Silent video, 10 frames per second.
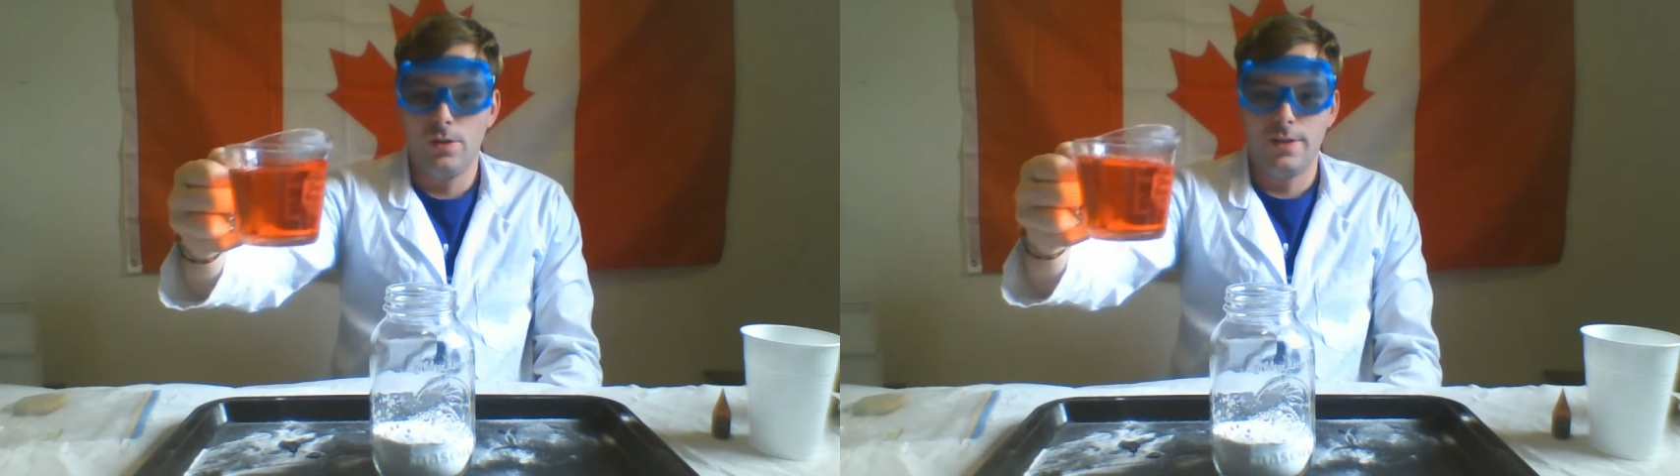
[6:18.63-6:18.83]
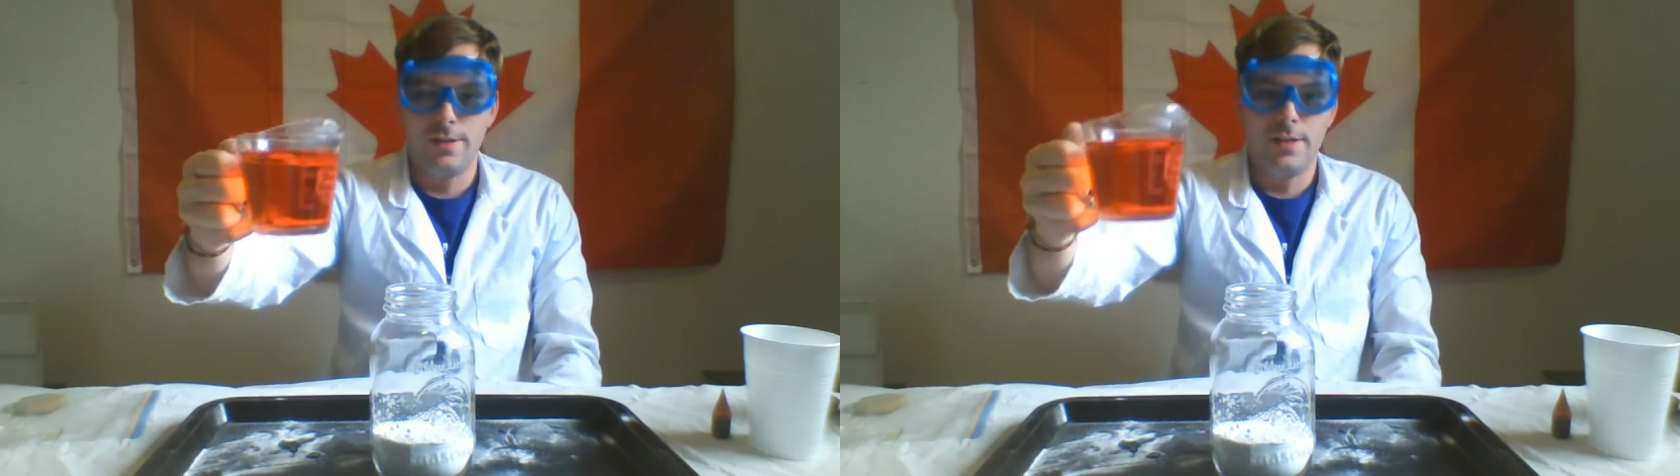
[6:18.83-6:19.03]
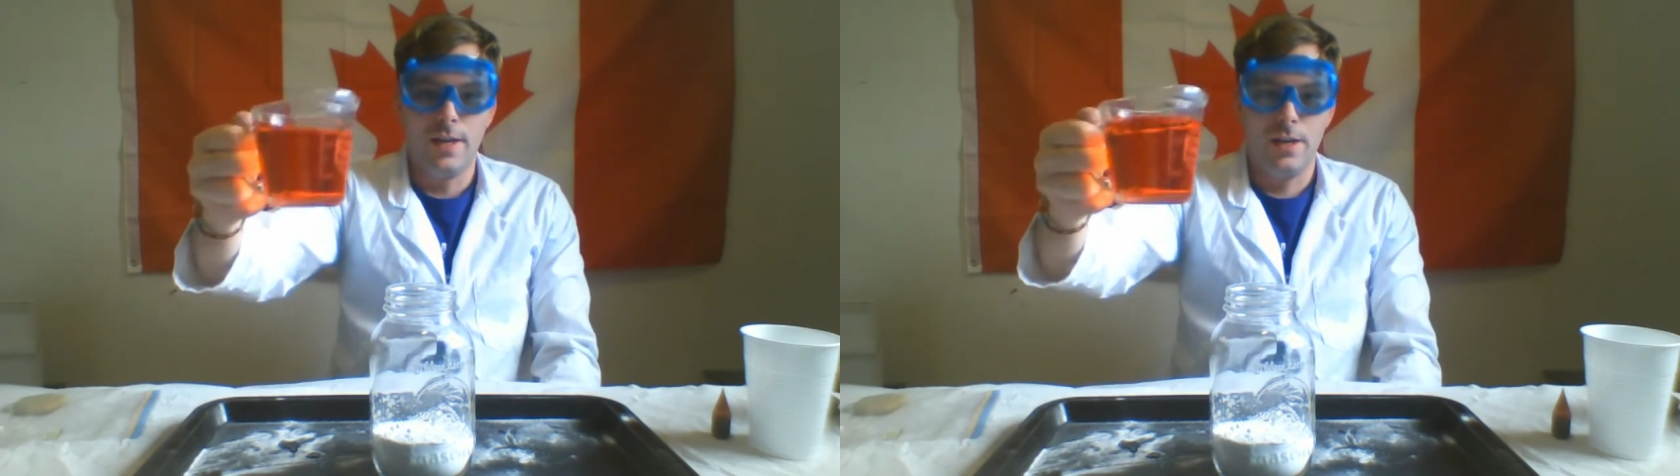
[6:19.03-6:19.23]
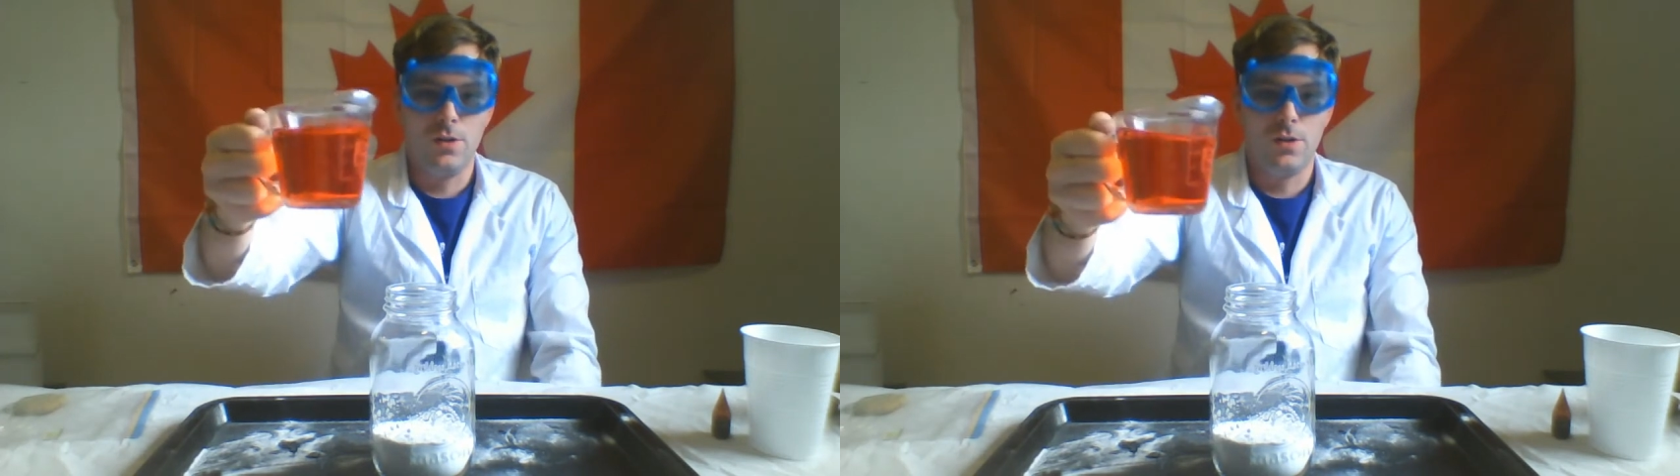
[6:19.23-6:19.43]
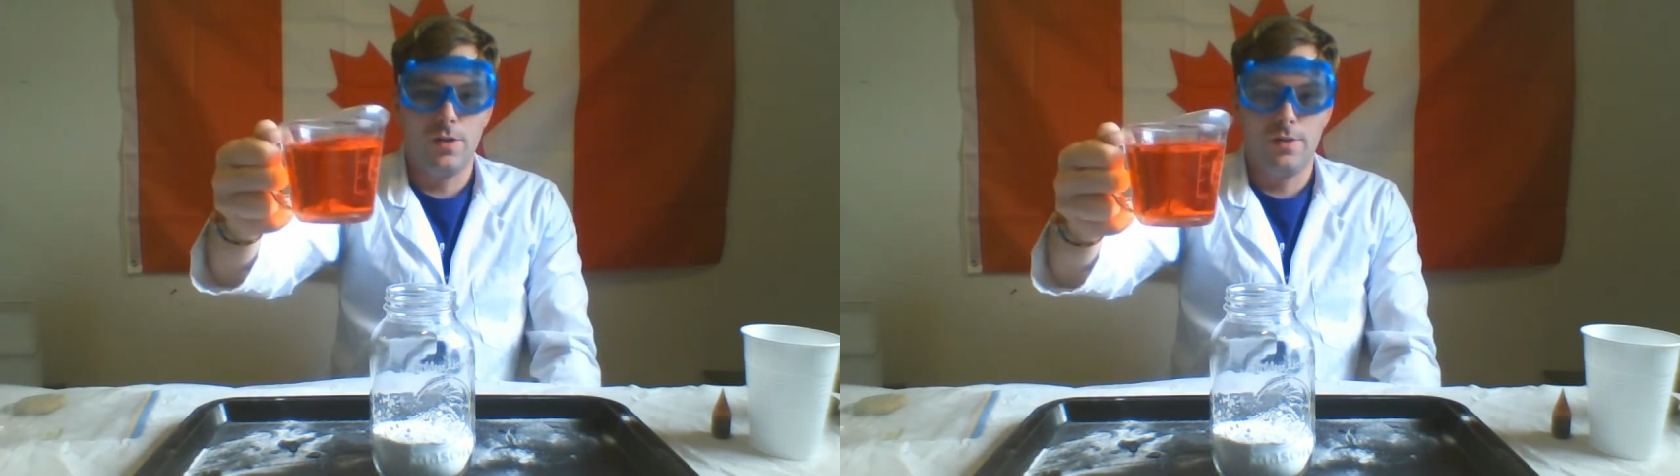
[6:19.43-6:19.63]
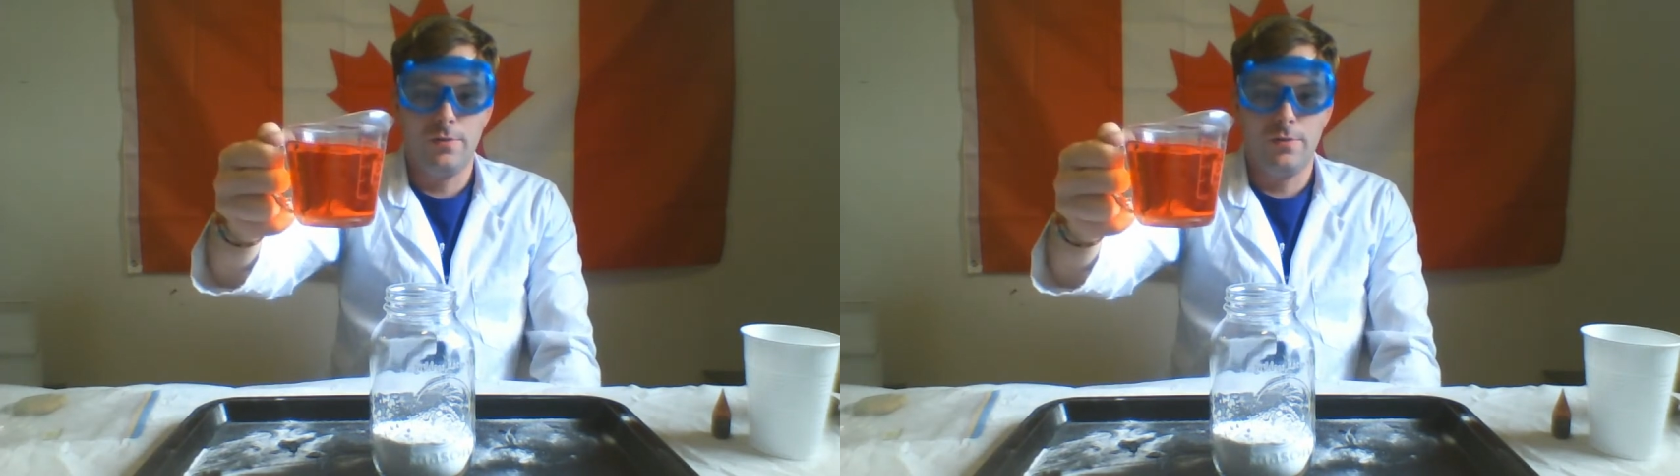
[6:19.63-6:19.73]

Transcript: can take your